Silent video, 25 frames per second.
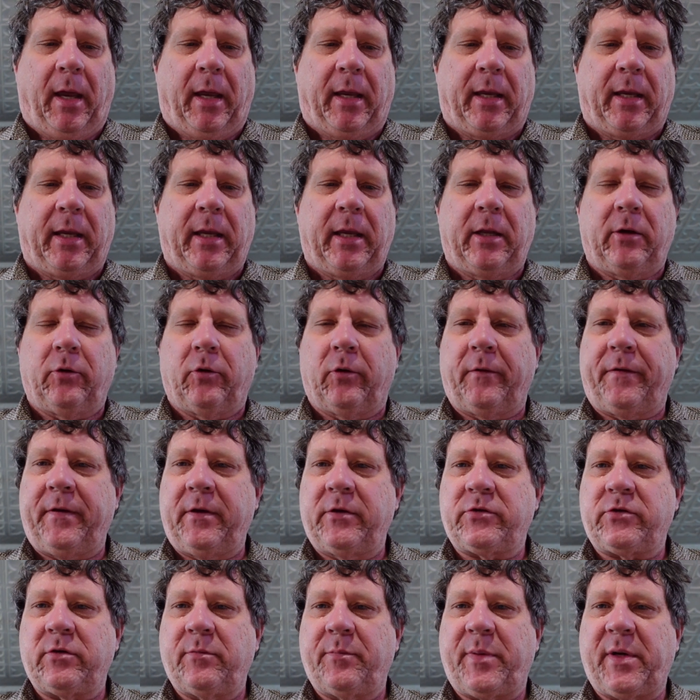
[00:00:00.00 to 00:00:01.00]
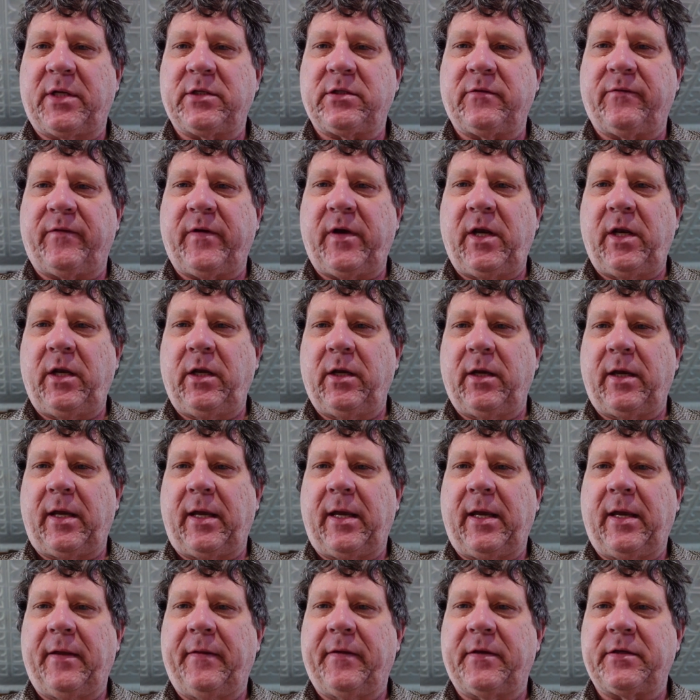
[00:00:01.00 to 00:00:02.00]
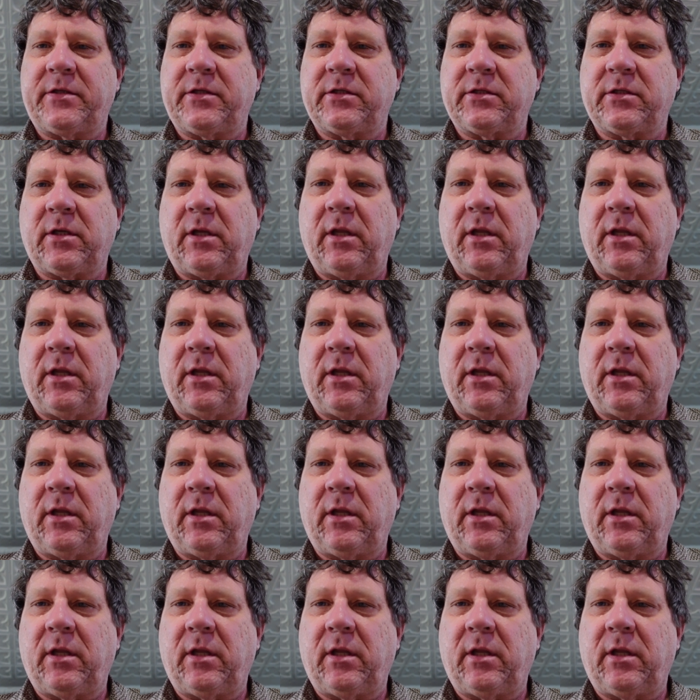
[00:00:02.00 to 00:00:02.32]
in northeastern Pennsylvania, and this is